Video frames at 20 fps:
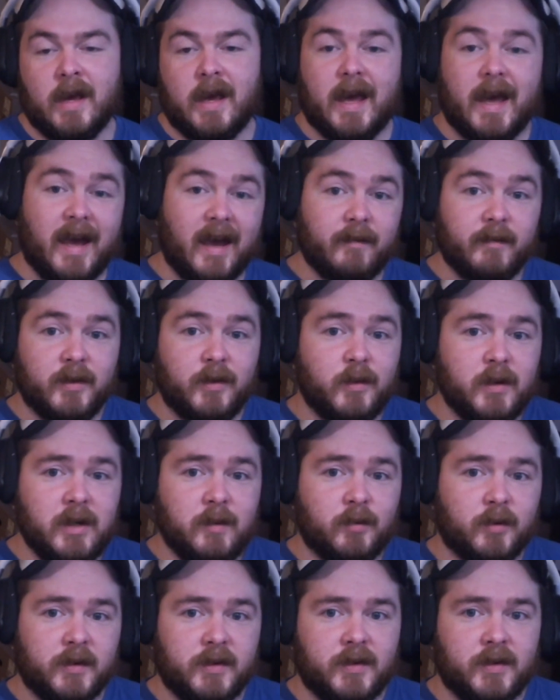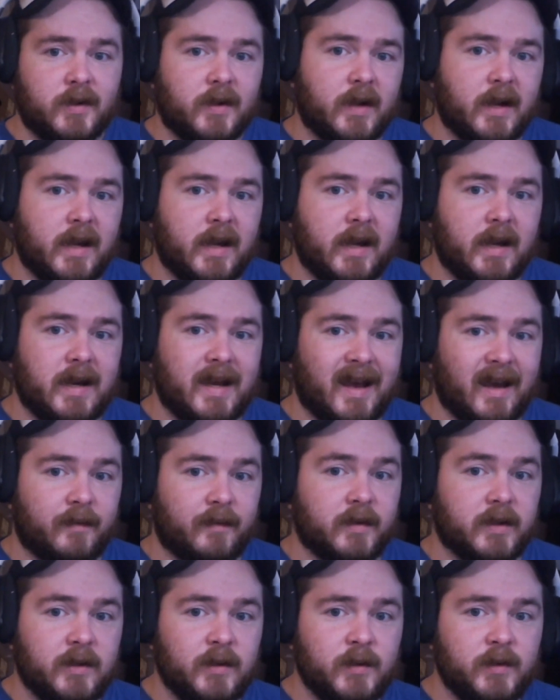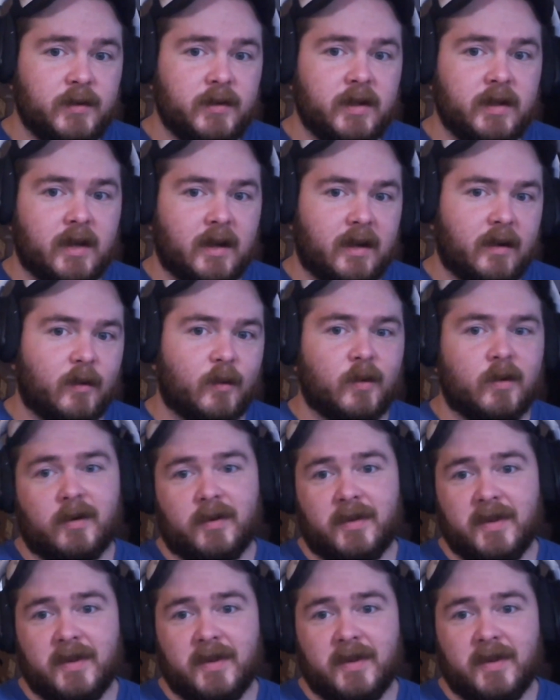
have a 3D printer and haven't used it yet or are